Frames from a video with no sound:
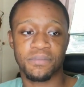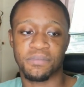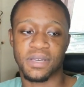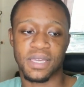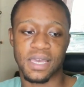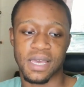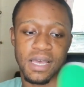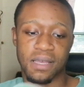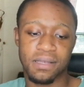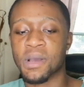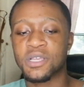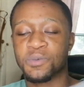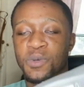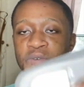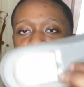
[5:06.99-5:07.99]
But yeah, it
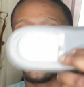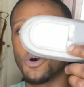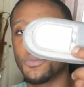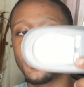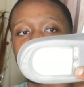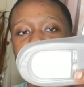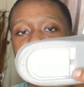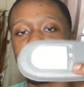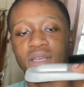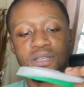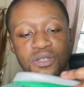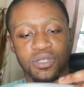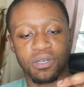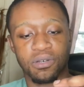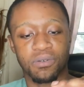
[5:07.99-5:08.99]
reminds me of a Kobe Bryant
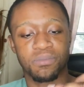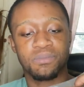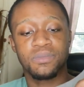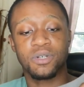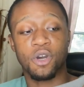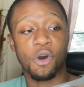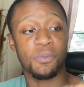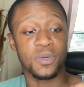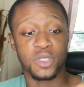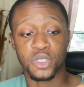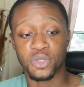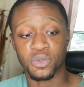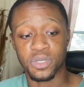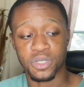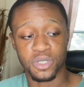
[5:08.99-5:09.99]
insole, Kobe
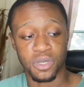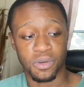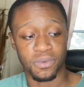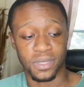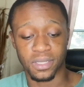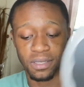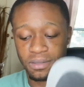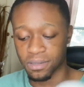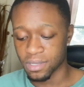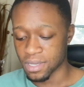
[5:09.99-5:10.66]
shoe insole, really.